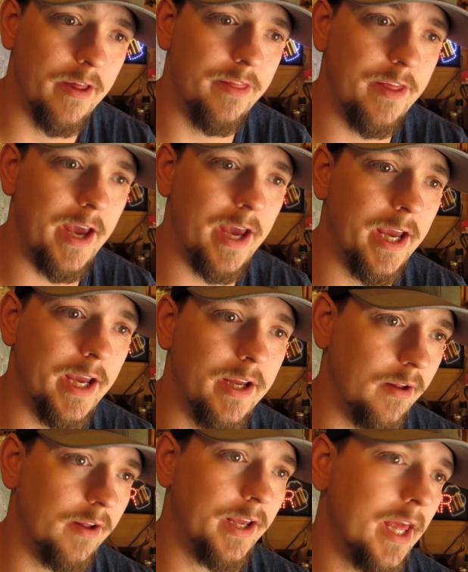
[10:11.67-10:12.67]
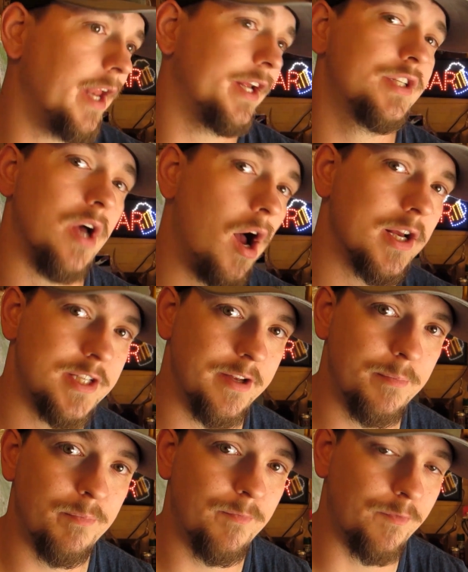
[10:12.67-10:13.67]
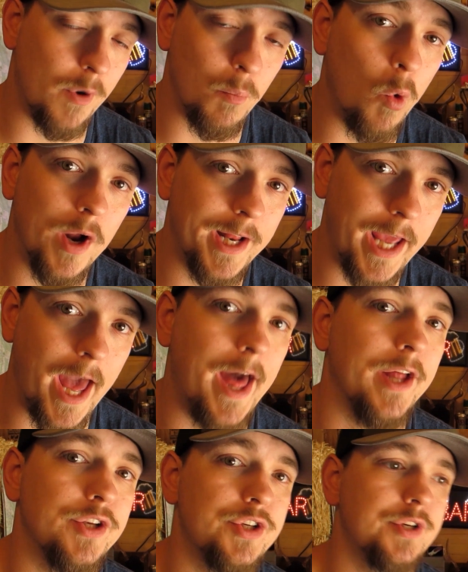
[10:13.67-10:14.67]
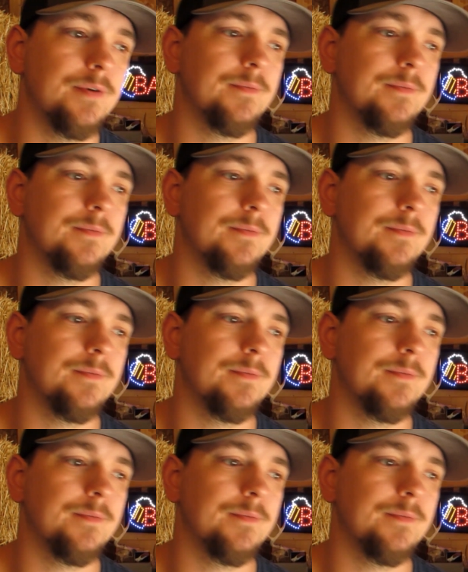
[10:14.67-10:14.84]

They get exhausted from one catch.